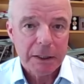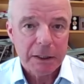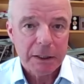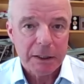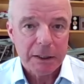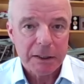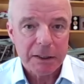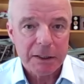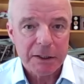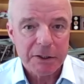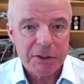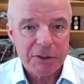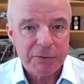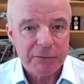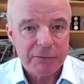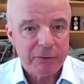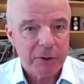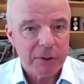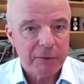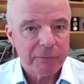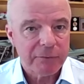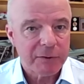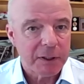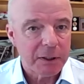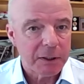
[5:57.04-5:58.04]
He
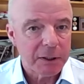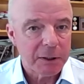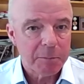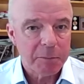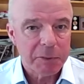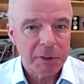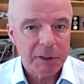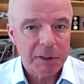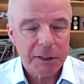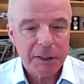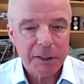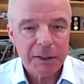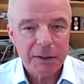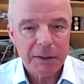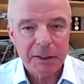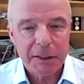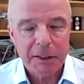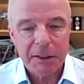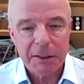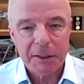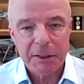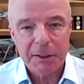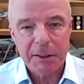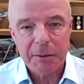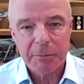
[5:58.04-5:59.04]
survived Gallipoli, then
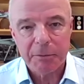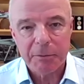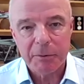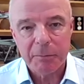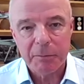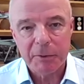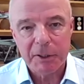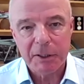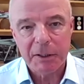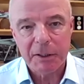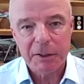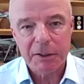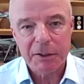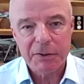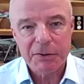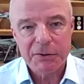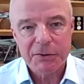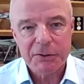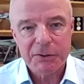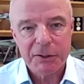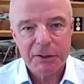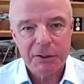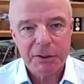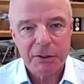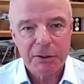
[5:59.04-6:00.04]
ended up in the Middle
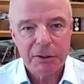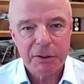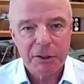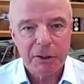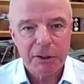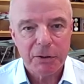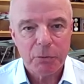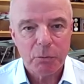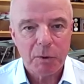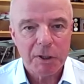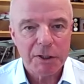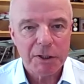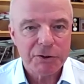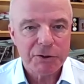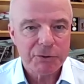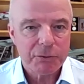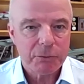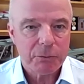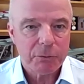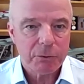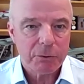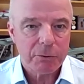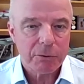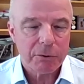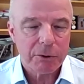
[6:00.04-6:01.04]
East in one
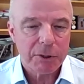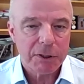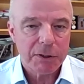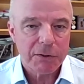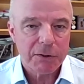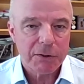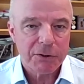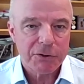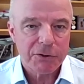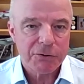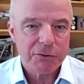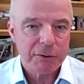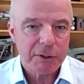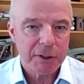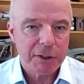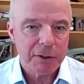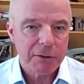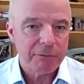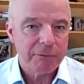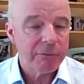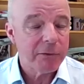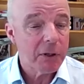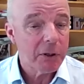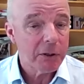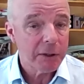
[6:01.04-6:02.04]
squadron in the
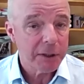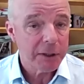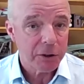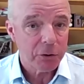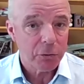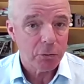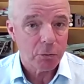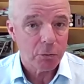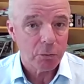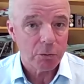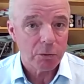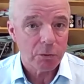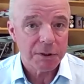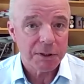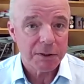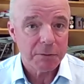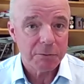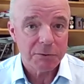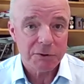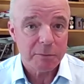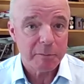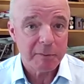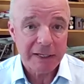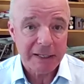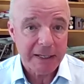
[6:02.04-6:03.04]
Australian Flying Corps. He
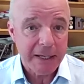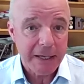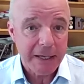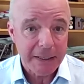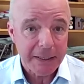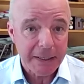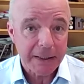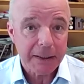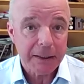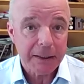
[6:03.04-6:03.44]
was a mechanic.